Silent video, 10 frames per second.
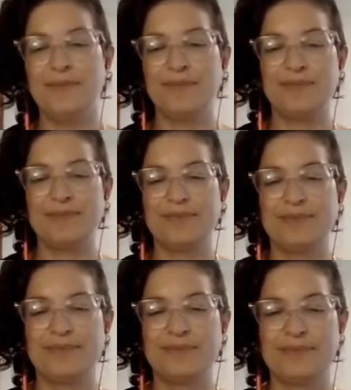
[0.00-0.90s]

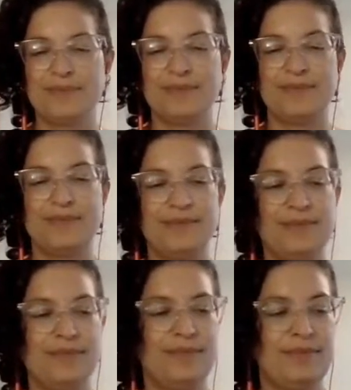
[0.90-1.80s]

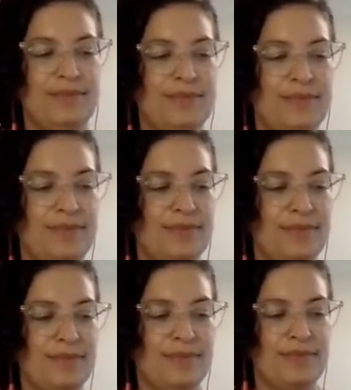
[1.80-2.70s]

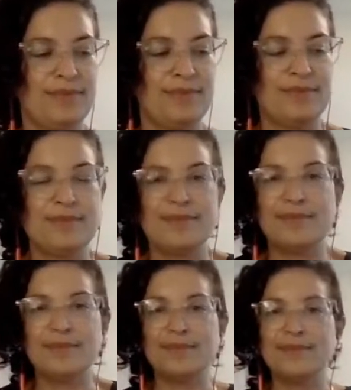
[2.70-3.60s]

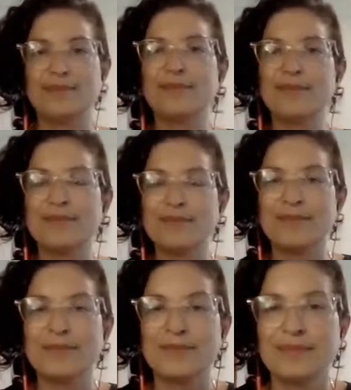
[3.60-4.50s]

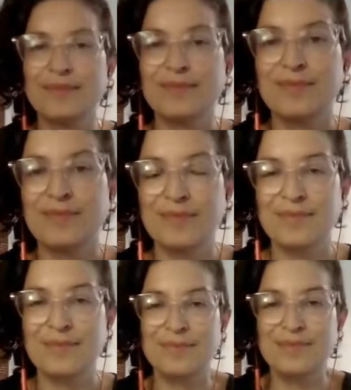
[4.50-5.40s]

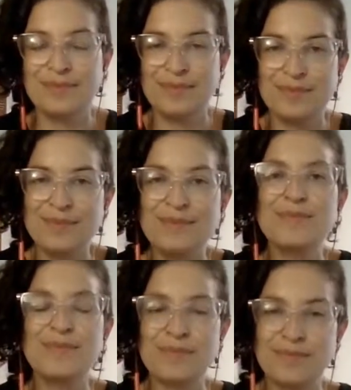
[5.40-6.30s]

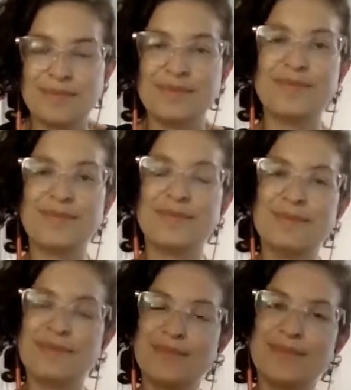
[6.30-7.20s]

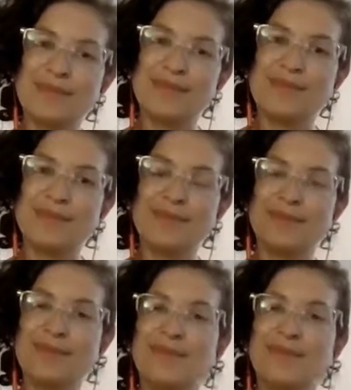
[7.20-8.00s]
The person shown says nothing.